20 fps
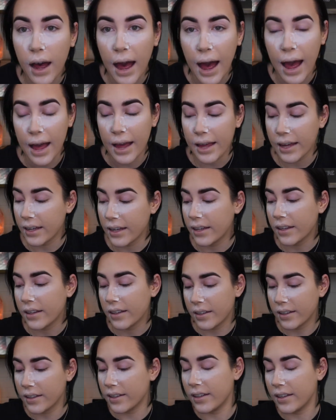I
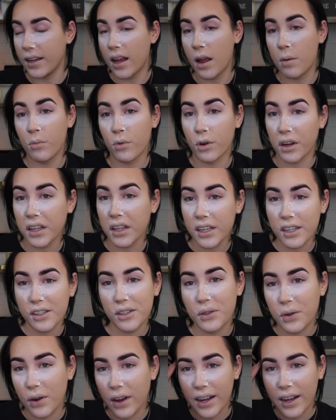am really
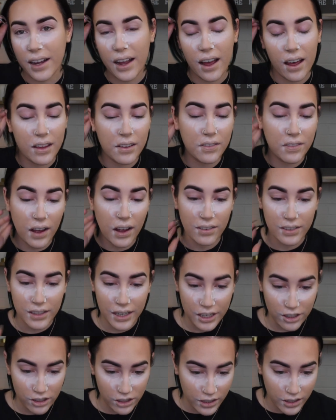enjoying how the
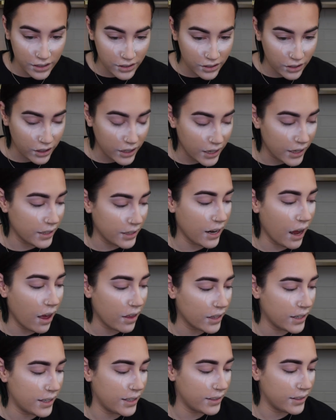foundation is looking
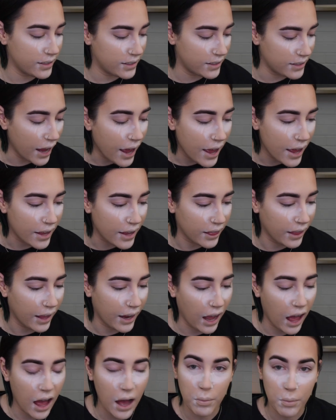now that it's set.
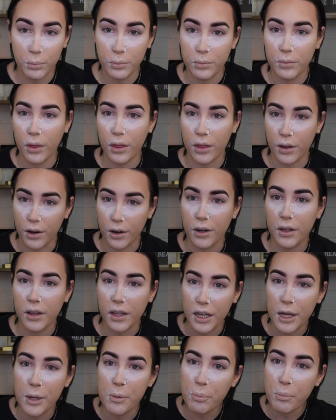Like, I'm
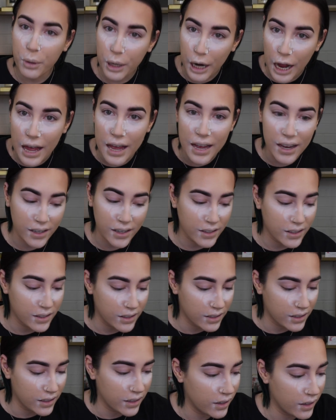thoroughly
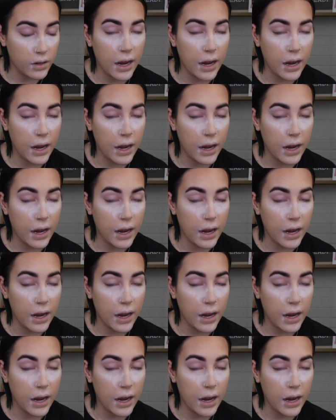impressed.